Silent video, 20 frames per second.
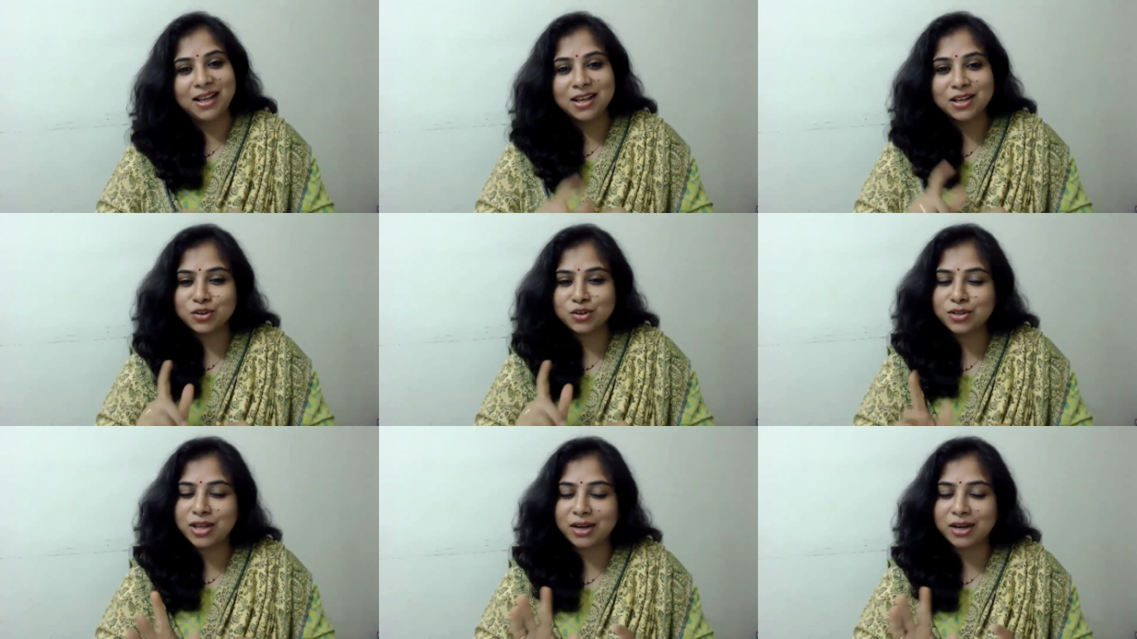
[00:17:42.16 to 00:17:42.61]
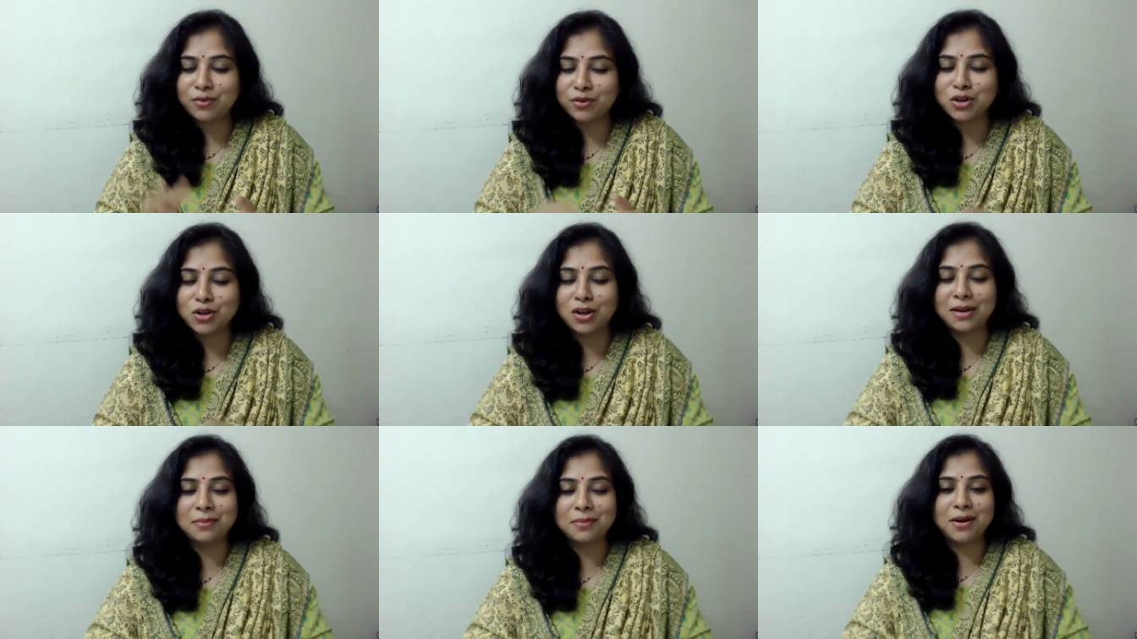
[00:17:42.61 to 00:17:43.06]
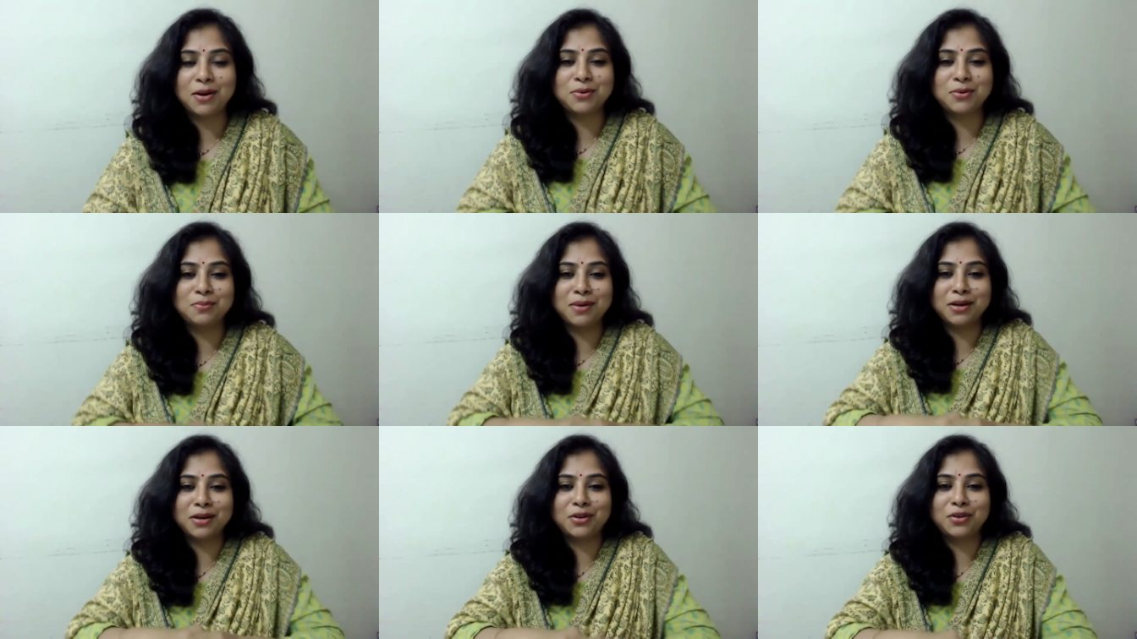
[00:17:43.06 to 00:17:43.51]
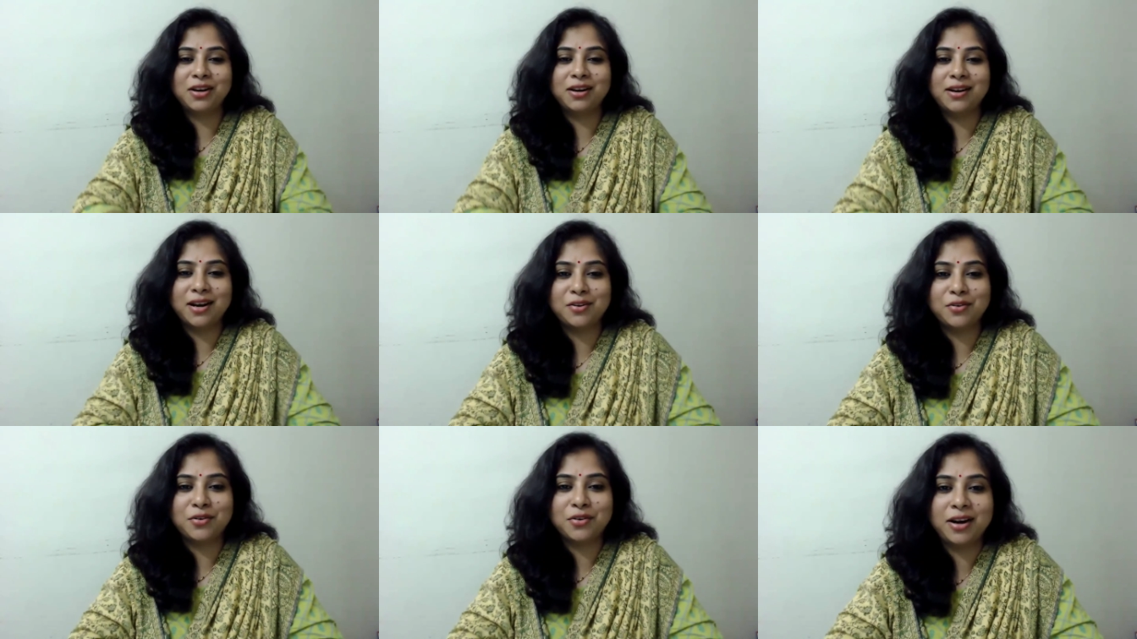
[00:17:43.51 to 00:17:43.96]
So that was all about Mercury
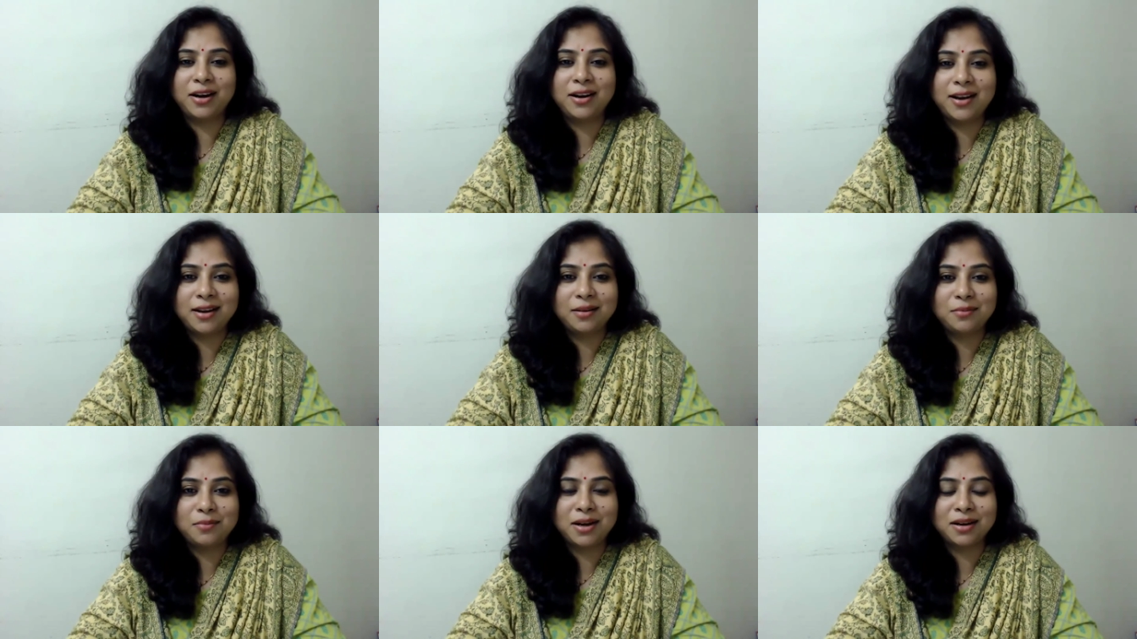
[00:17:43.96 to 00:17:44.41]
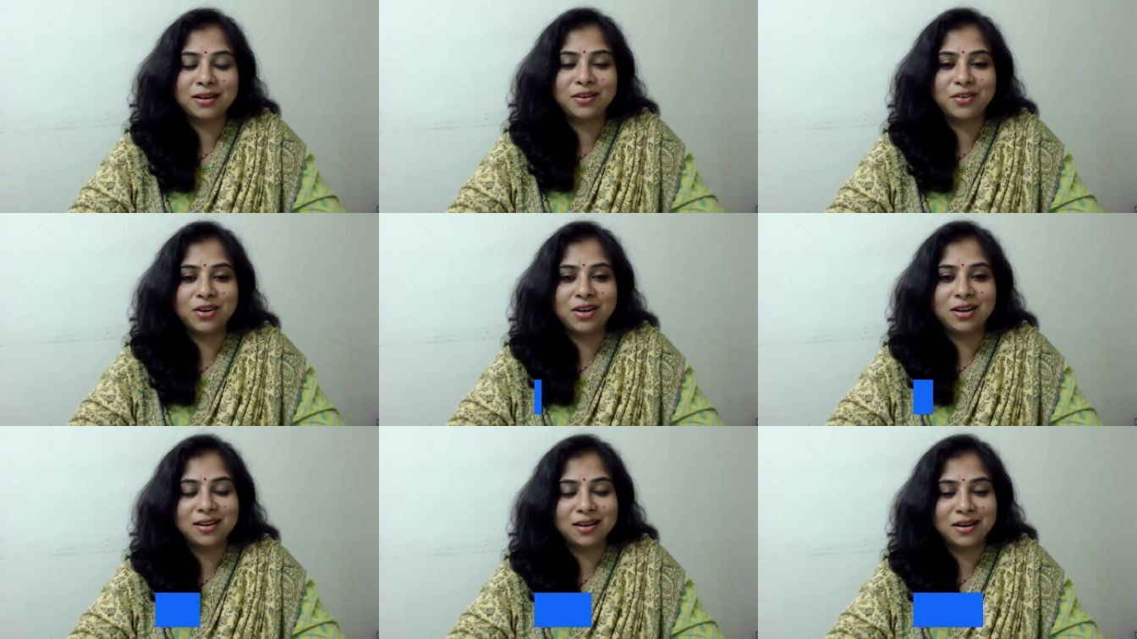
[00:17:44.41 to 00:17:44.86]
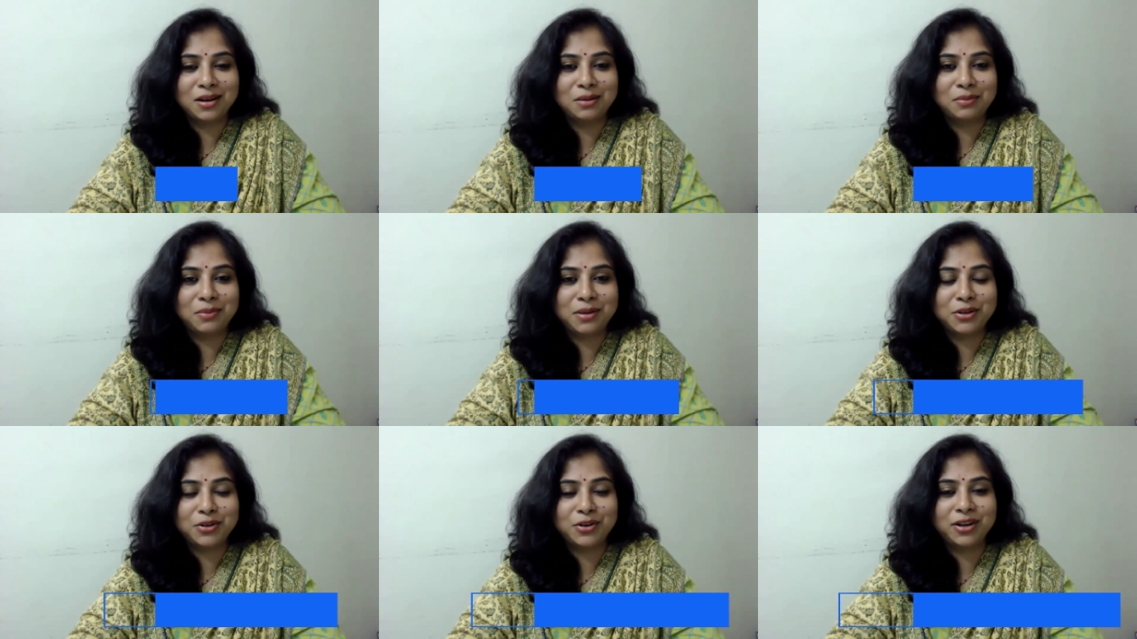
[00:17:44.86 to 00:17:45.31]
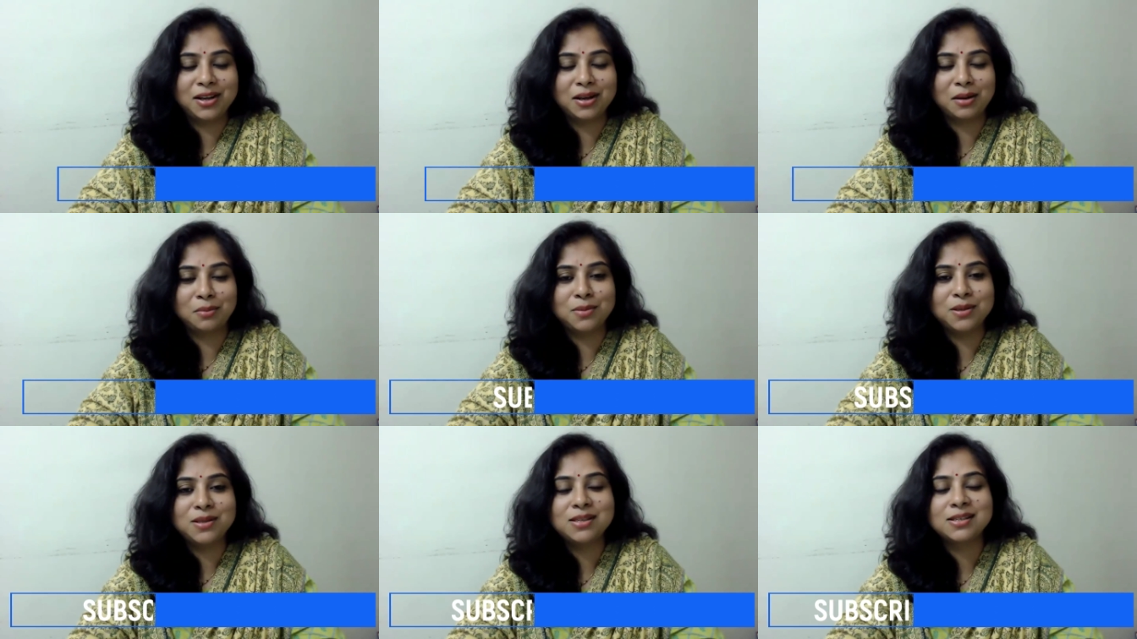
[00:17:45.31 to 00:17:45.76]
retrograde and Mercury
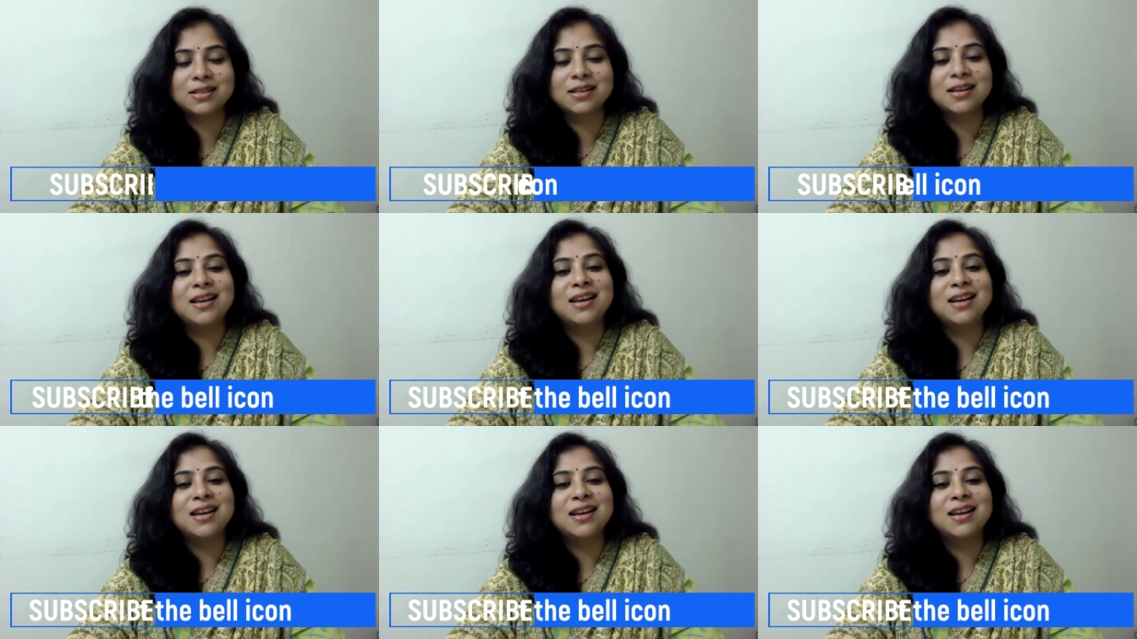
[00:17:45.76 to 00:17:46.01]
combust.